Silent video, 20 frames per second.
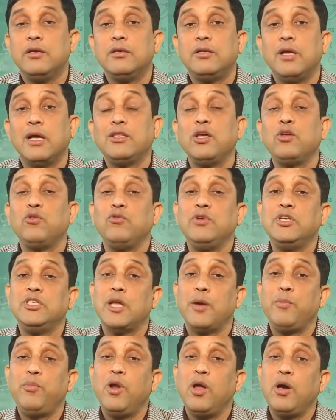rather we
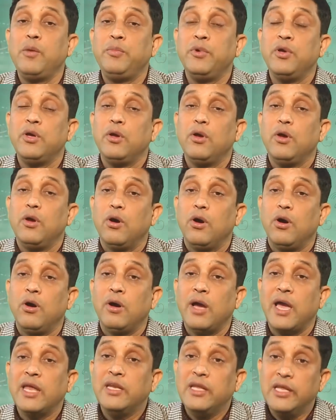develop
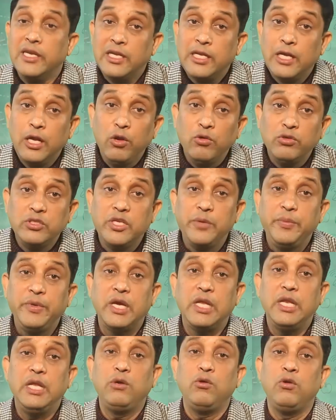an inclusive
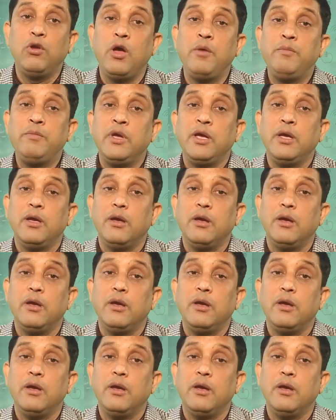curriculum,